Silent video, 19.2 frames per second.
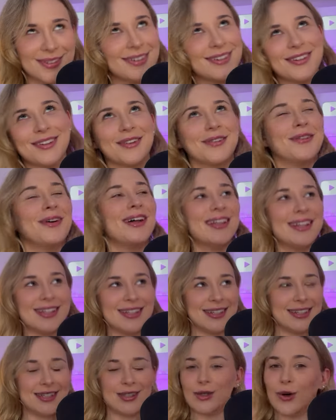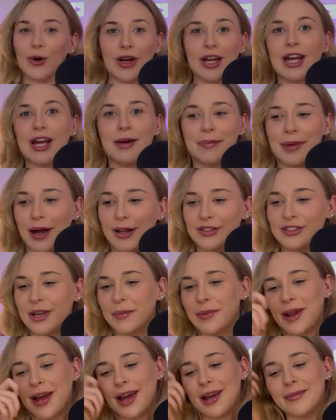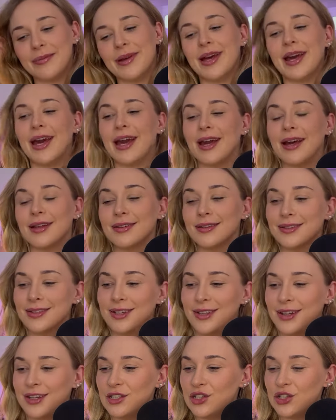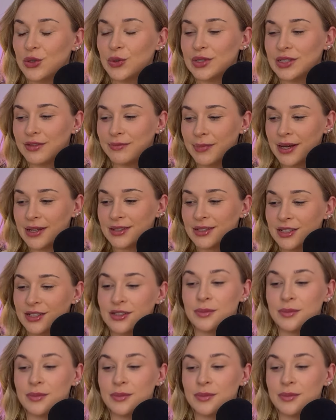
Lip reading: I don't know what this is talking about, Gemini, but hey, intuitive message.